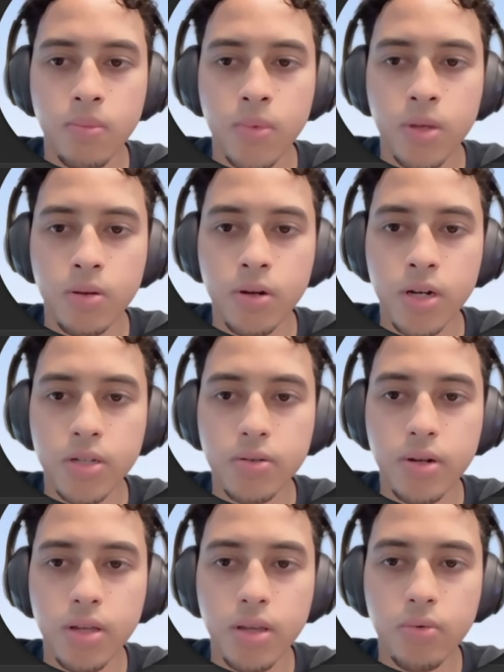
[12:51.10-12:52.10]
All right, so
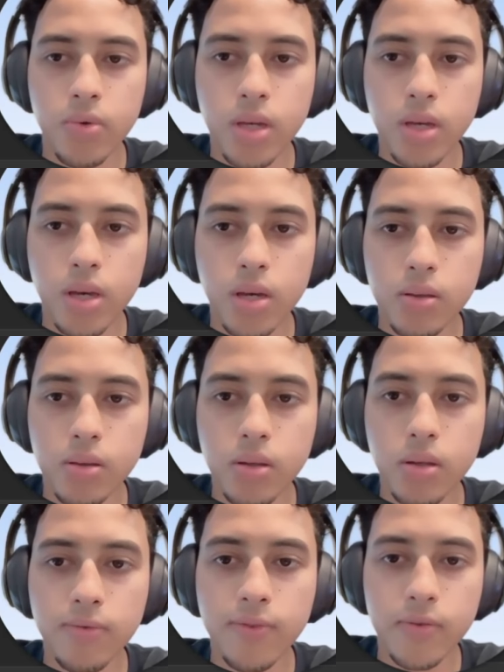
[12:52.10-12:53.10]
now that we got the
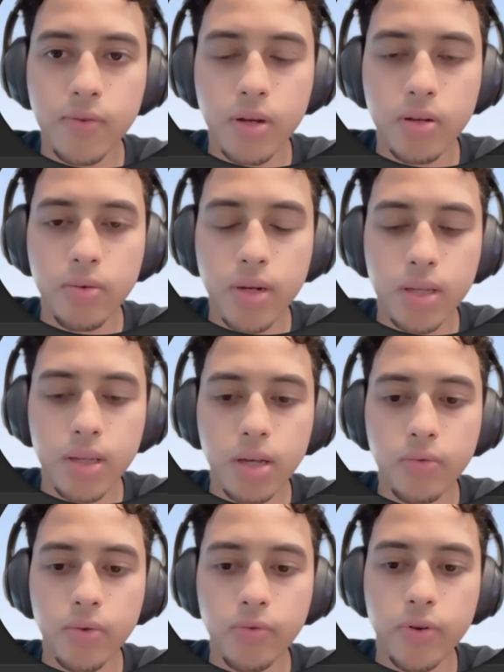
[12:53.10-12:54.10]
5th grade reading
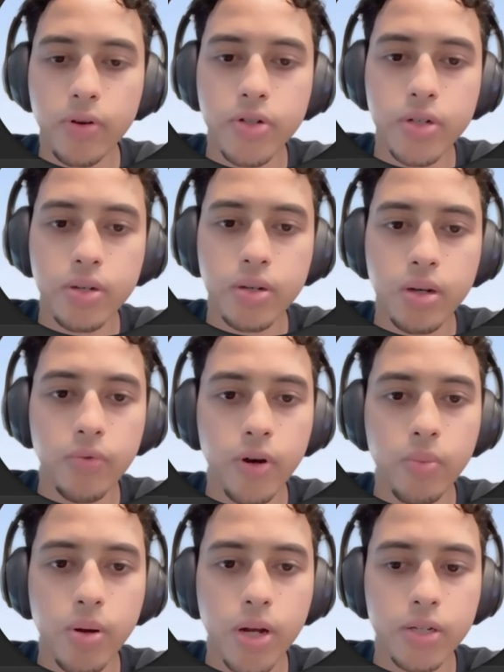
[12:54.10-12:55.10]
level version of our
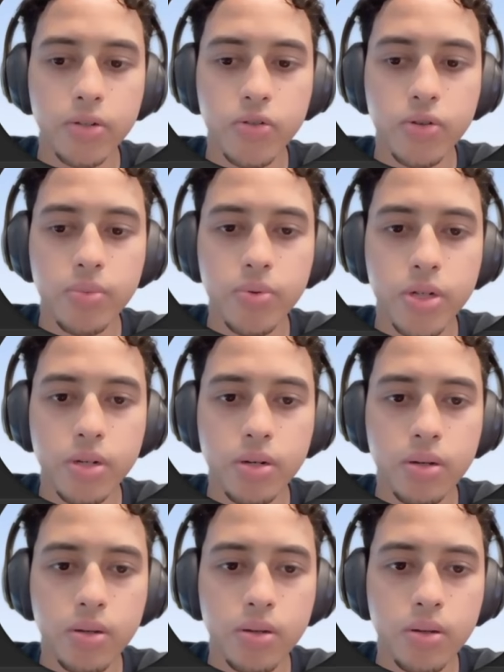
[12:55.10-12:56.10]
product description,
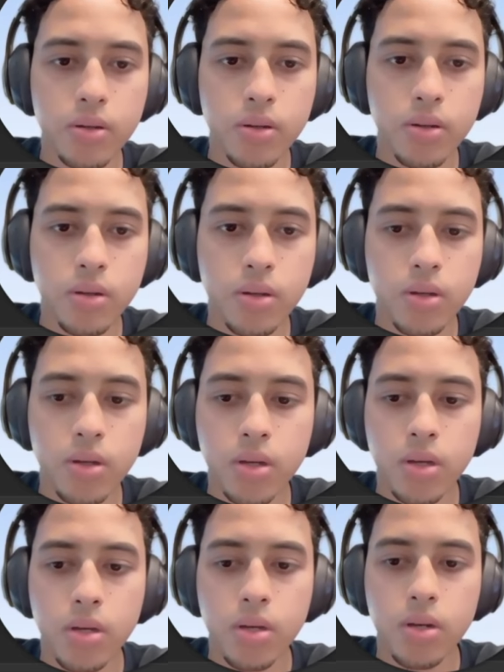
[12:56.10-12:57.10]

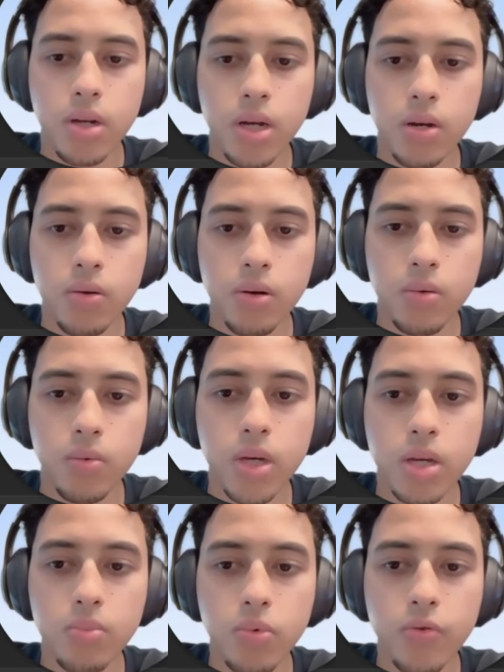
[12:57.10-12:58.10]
now we can
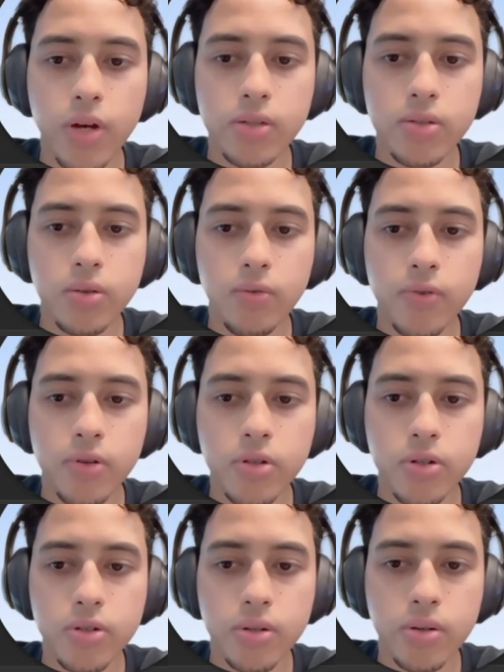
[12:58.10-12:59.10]
move on to the features.